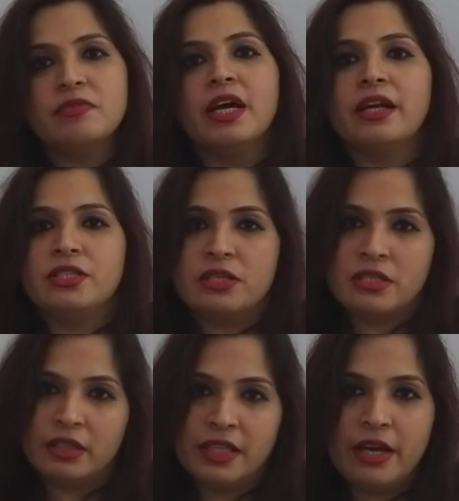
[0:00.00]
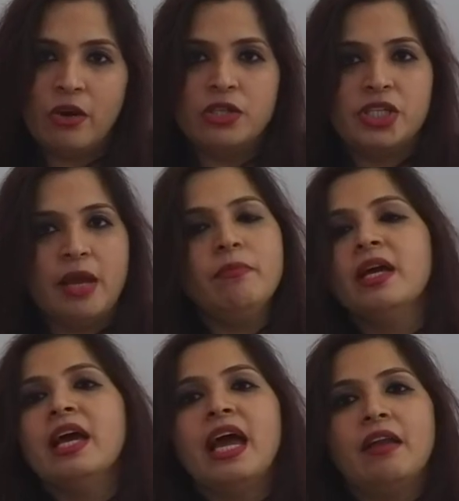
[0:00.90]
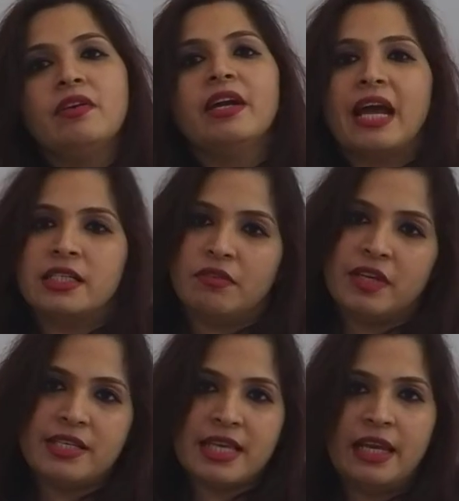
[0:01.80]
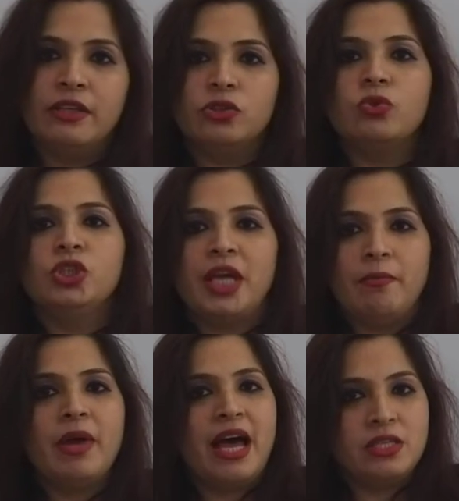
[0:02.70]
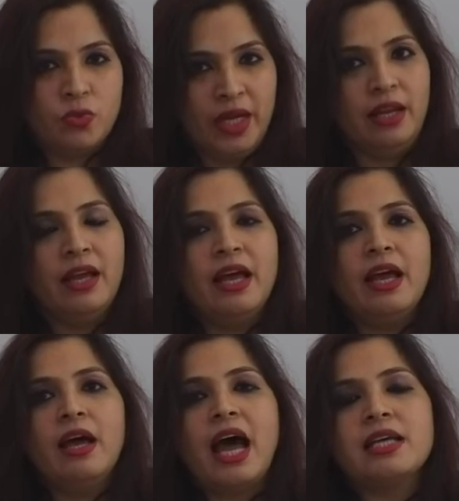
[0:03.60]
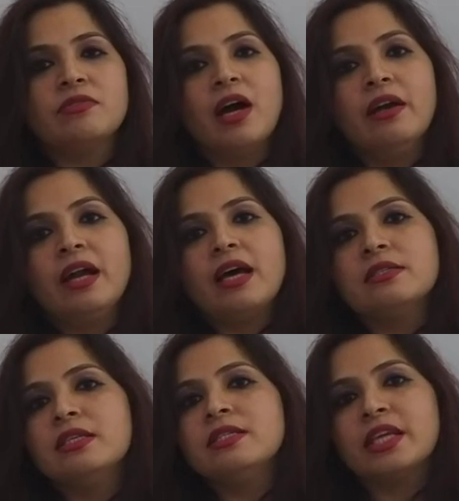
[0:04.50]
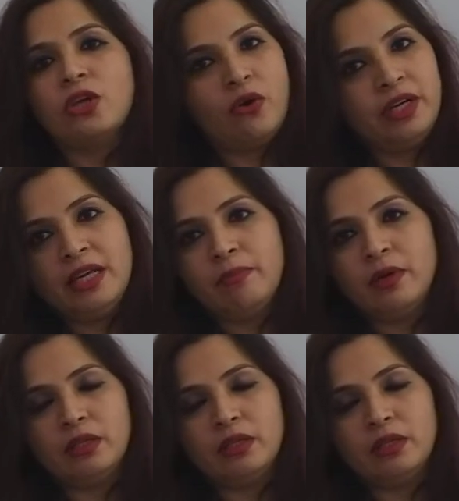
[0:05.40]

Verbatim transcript: We are registered there on GEM, and we are actively selling through GEM as well. As far as the security